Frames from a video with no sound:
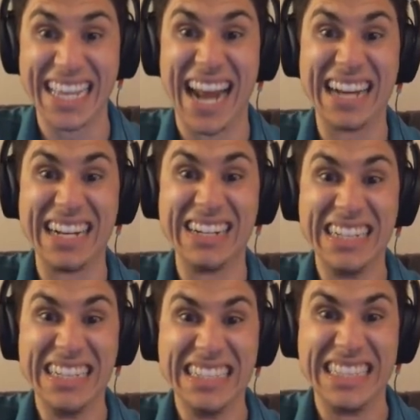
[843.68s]
get out of here.
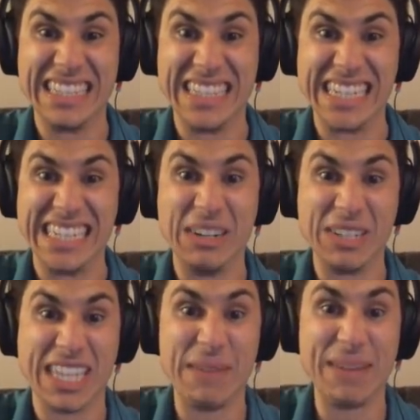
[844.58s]
Oh, I know
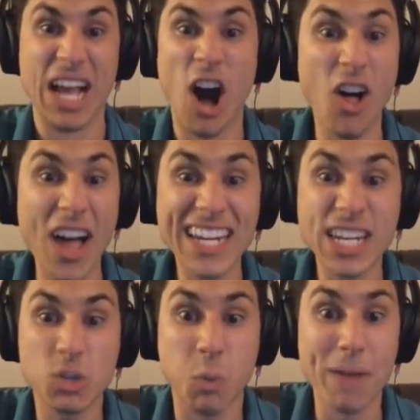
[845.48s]
it's coming. All I
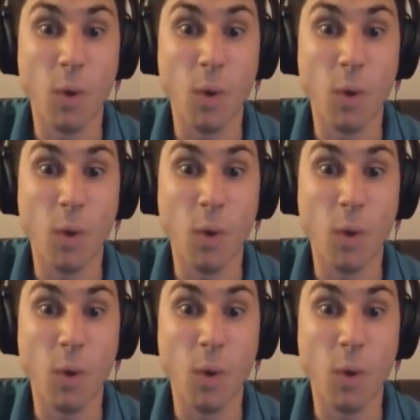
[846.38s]
need is one